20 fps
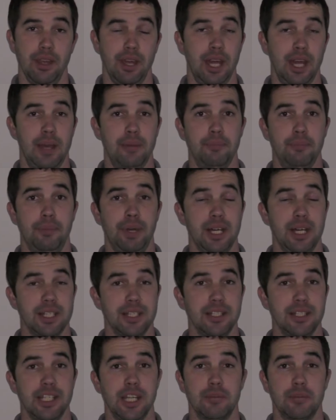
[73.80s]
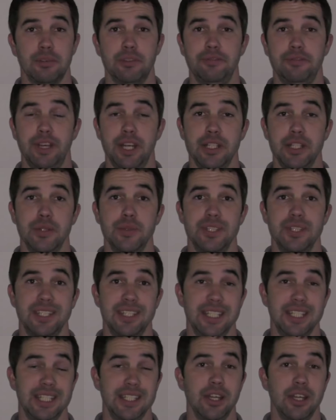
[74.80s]
Um, personally I prefer using
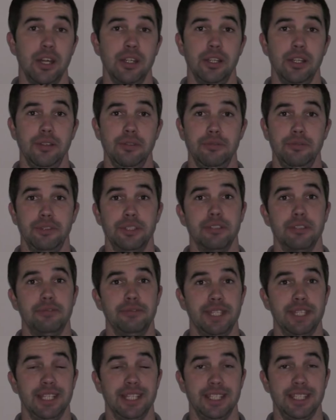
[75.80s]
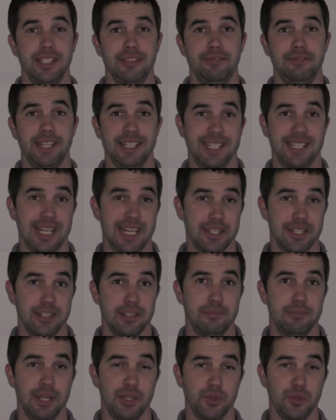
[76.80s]
the nylon for the feel and the effect it has on
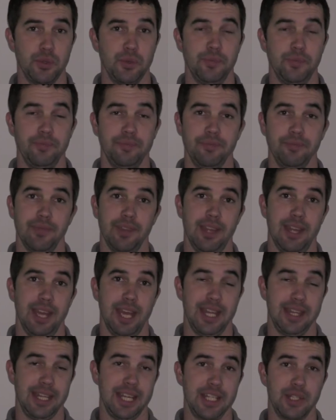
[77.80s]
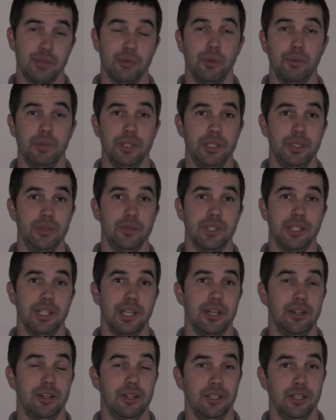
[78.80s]
the metal and that is what we use in
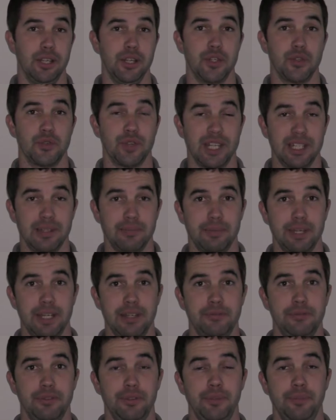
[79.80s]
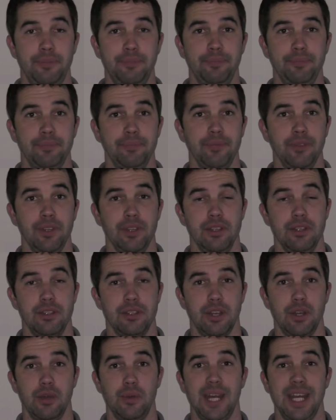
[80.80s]
our online training platform.
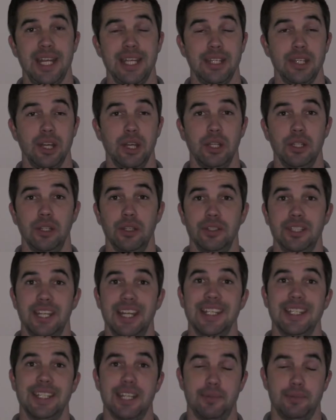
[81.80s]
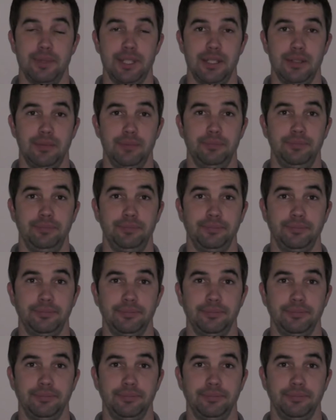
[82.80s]
So a nylon tap down.